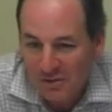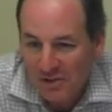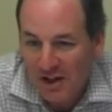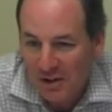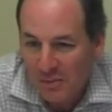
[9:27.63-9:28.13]

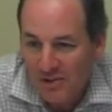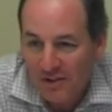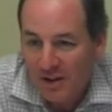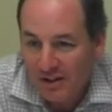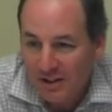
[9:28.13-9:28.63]

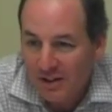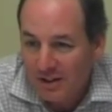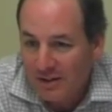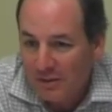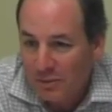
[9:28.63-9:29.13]
documents I
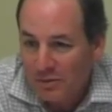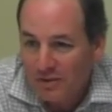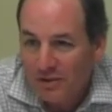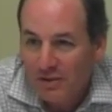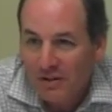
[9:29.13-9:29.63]
need
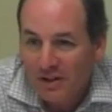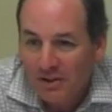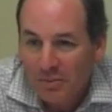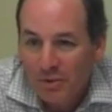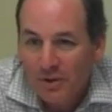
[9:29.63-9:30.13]
to at
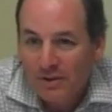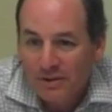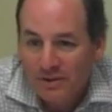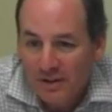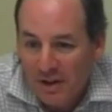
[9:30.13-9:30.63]
the
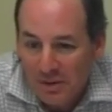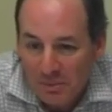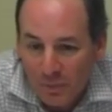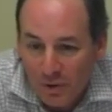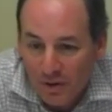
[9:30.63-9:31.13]
point in
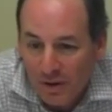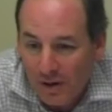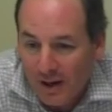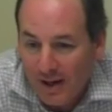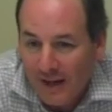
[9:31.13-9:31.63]
time where
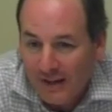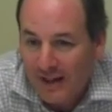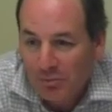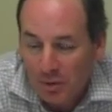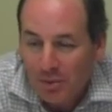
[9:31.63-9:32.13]
I
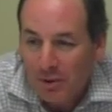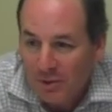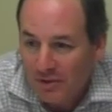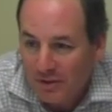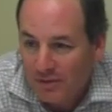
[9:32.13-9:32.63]
can't prepare
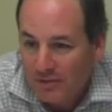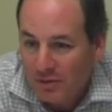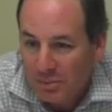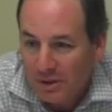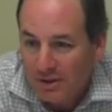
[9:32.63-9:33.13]
myself
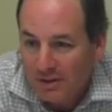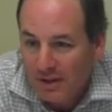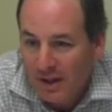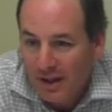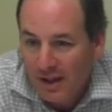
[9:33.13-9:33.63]
for a
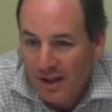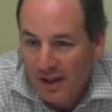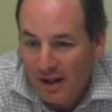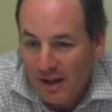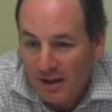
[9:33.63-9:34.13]
meeting,
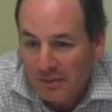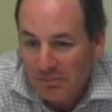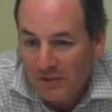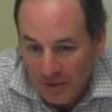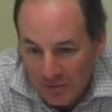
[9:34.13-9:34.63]

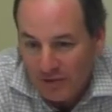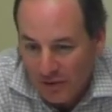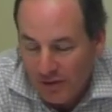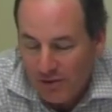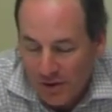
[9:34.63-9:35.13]
something's
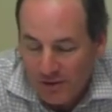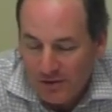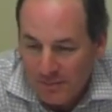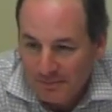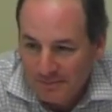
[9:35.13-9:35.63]
going to change.